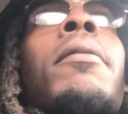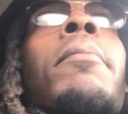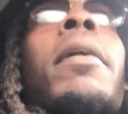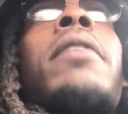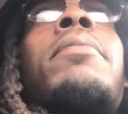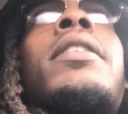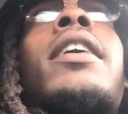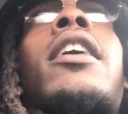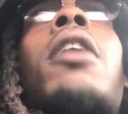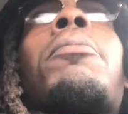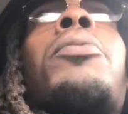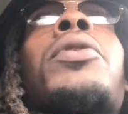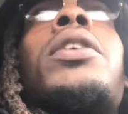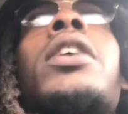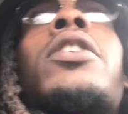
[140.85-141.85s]
maybe a
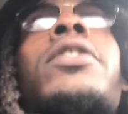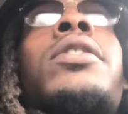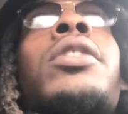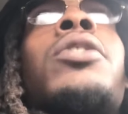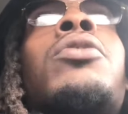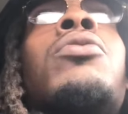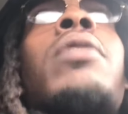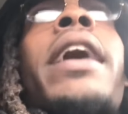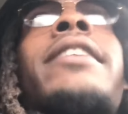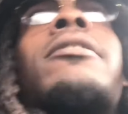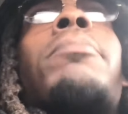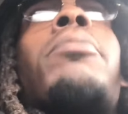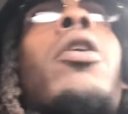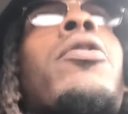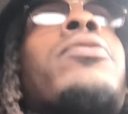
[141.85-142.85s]
couple years to do as
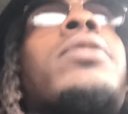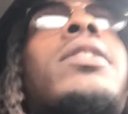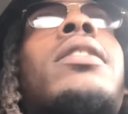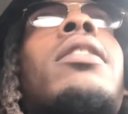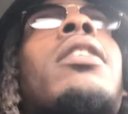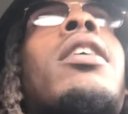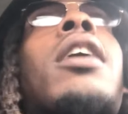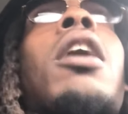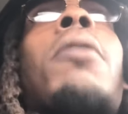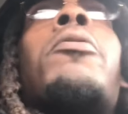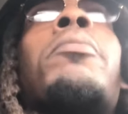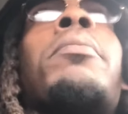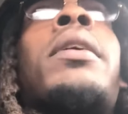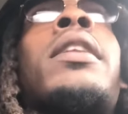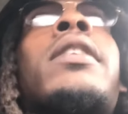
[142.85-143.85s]
opposed to a couple
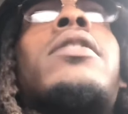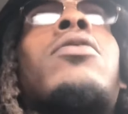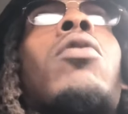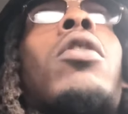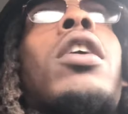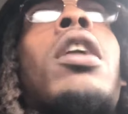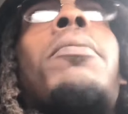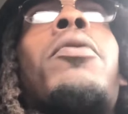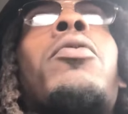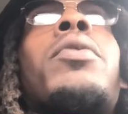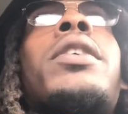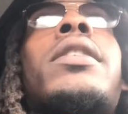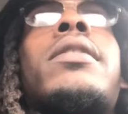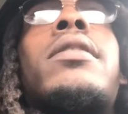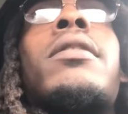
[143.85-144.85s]
minutes or a couple
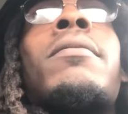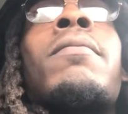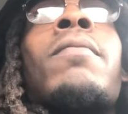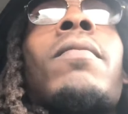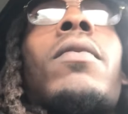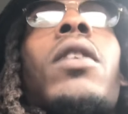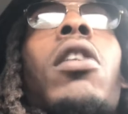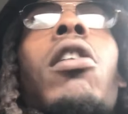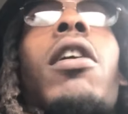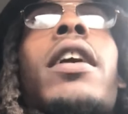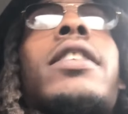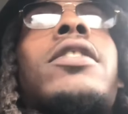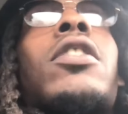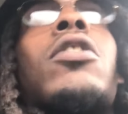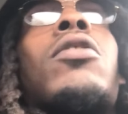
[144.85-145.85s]
weeks. All right,
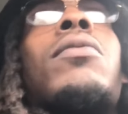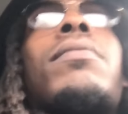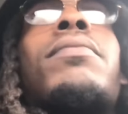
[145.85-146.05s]
so